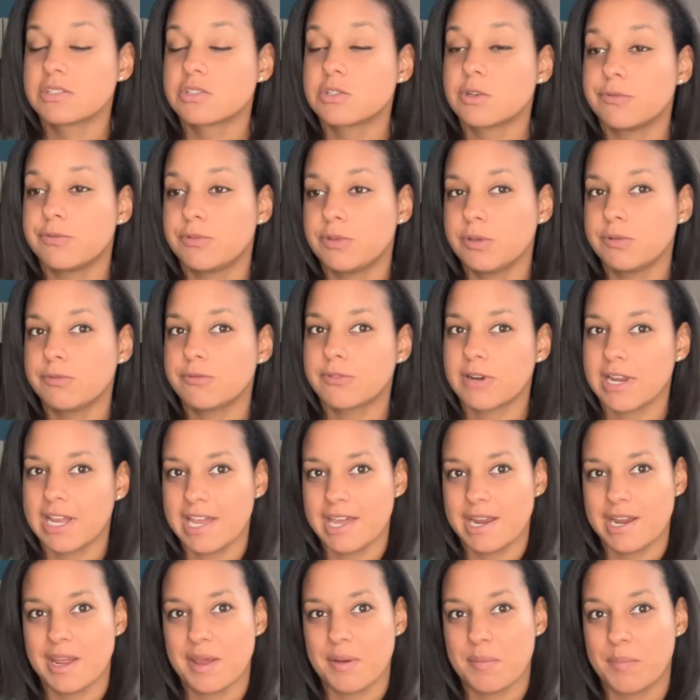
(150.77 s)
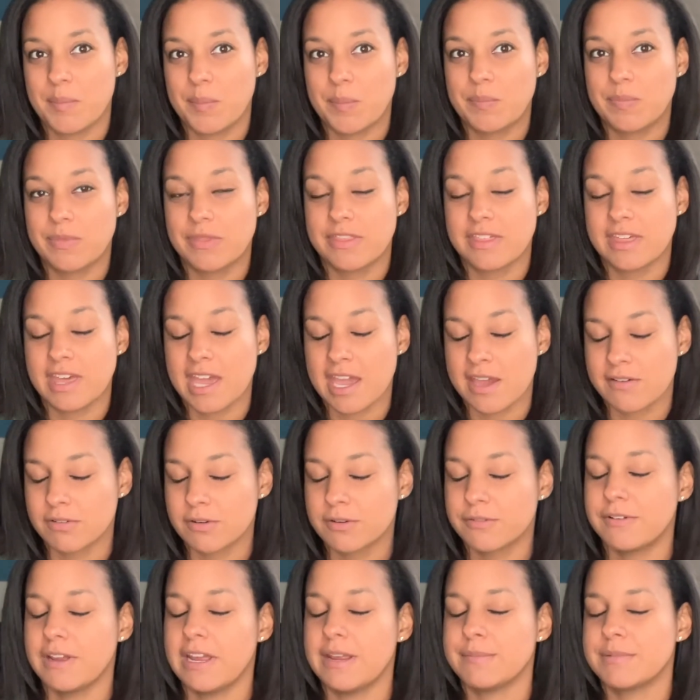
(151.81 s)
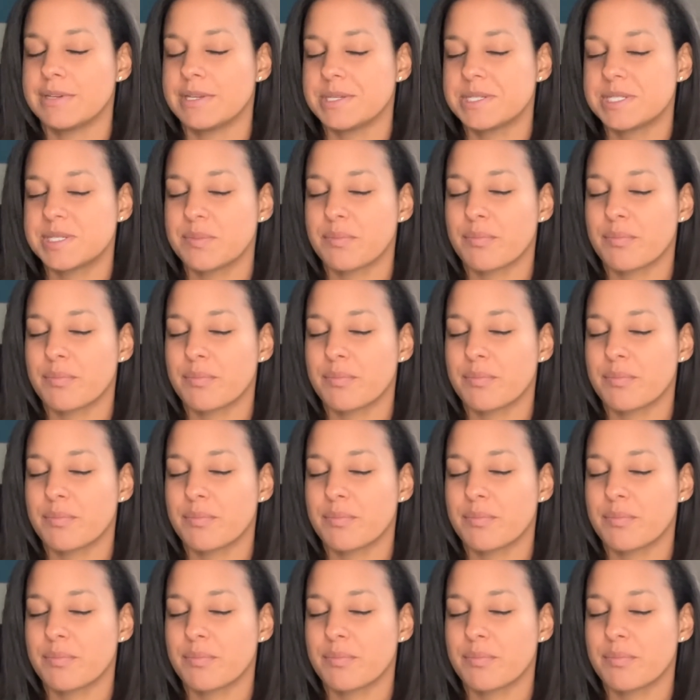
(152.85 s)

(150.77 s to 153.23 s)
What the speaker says: So if you've read the ever famous